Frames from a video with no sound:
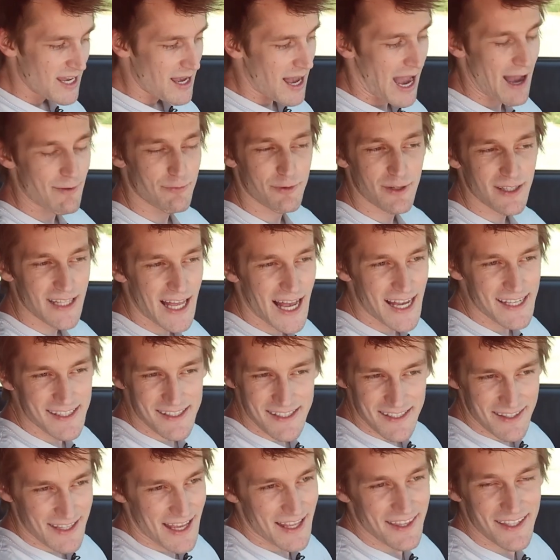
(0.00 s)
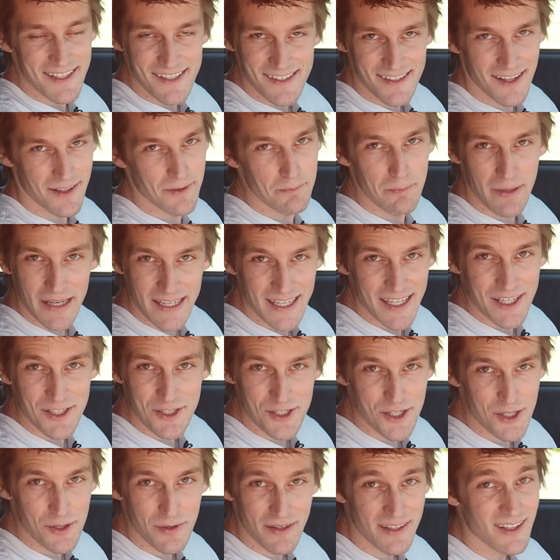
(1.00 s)
I've realized that this is a big
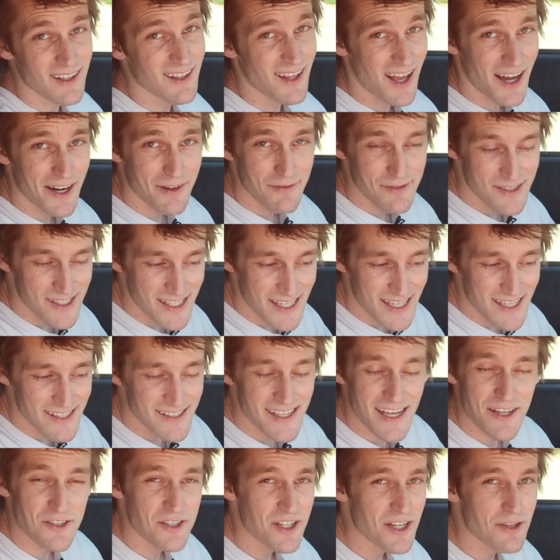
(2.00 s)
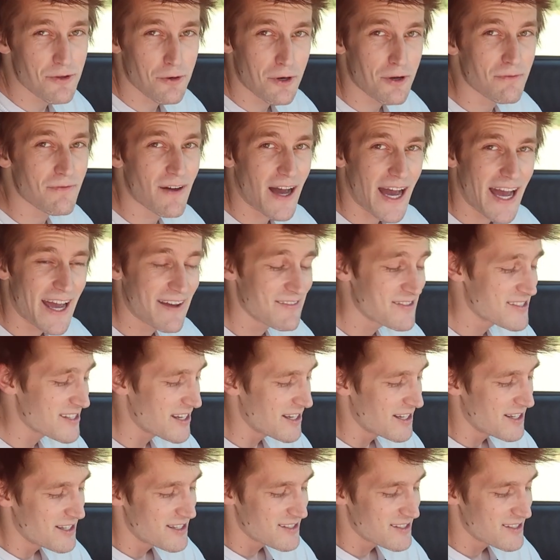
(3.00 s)
issue in a lot of Zs and G35s.